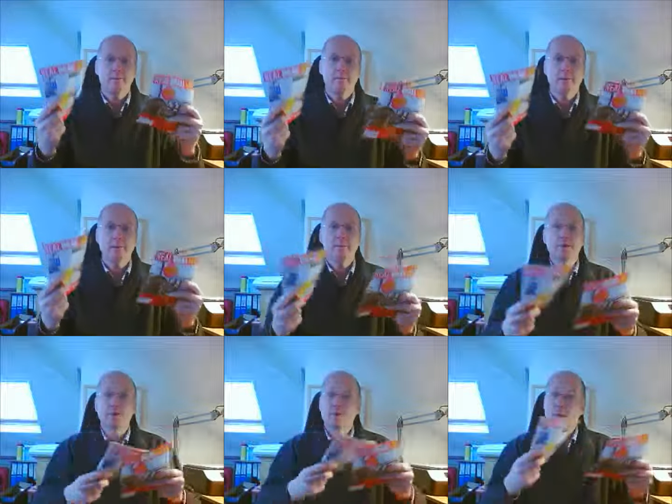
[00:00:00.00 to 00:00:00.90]
I'm doing it with
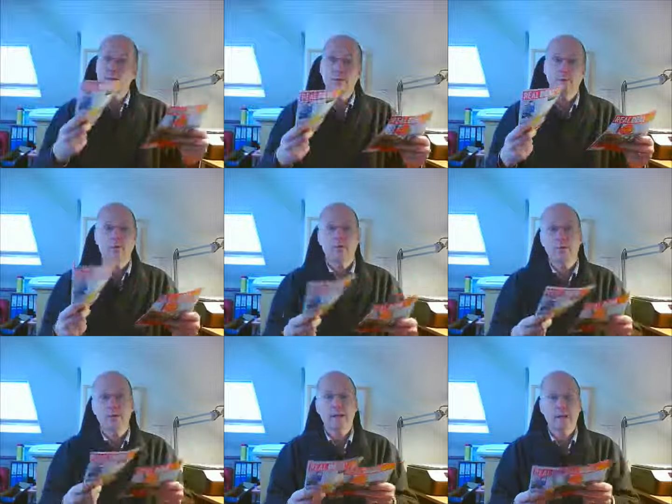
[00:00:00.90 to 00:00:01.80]
two, but if you've got
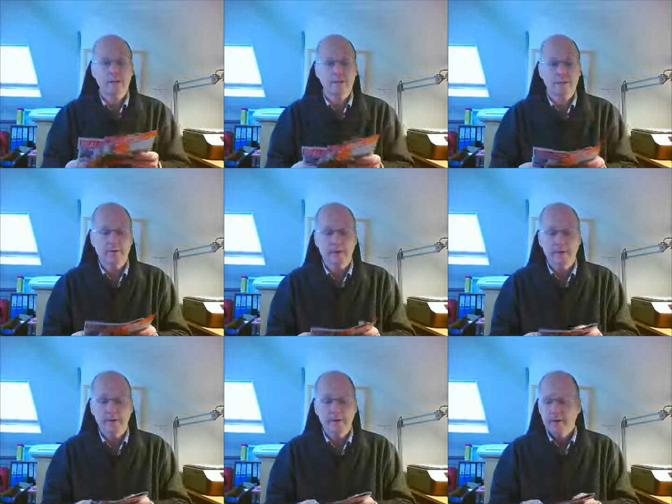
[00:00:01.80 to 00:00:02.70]
three then that's
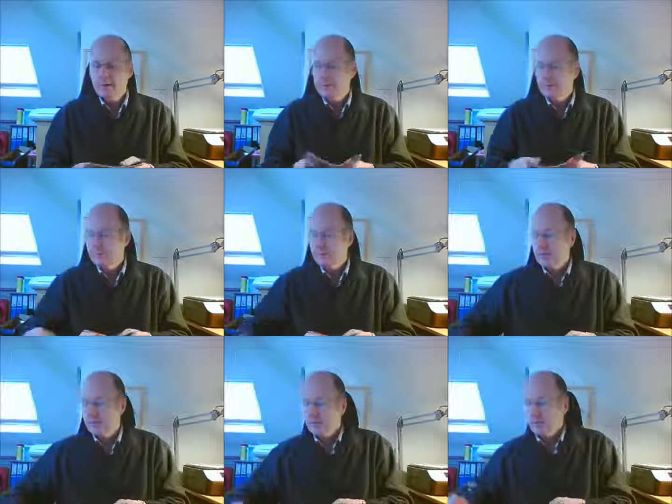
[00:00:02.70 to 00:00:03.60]
fine.
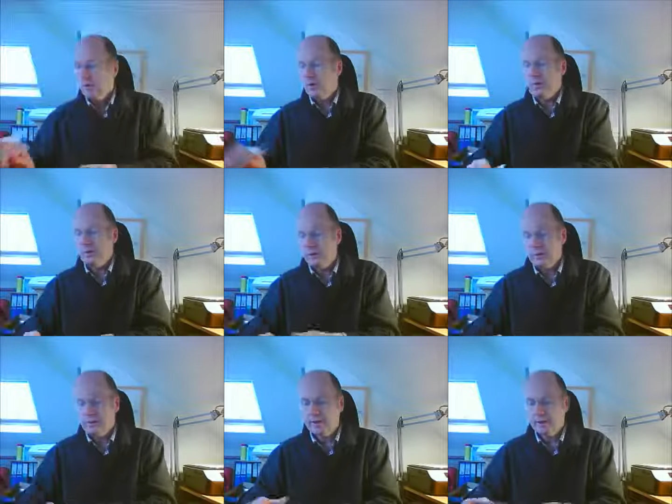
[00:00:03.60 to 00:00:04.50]
You also
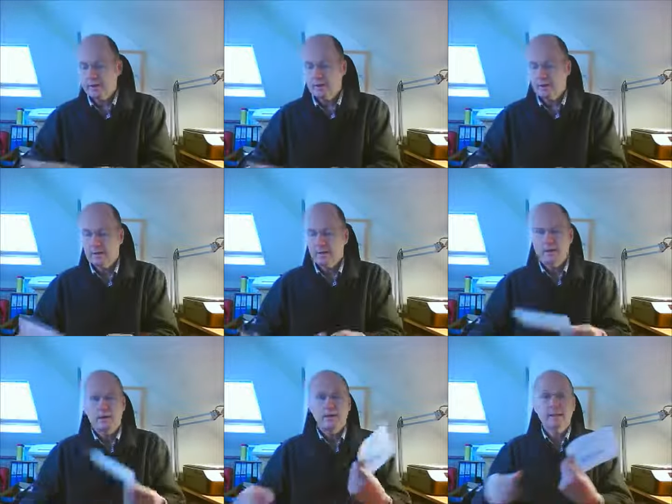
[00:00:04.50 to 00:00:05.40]
need
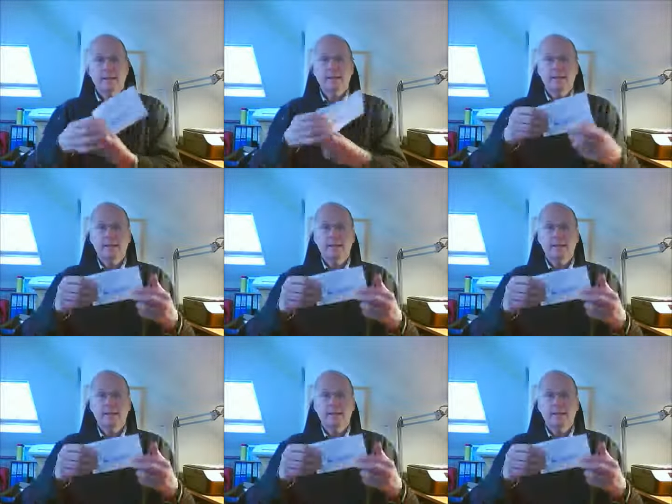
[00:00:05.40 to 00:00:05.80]
a day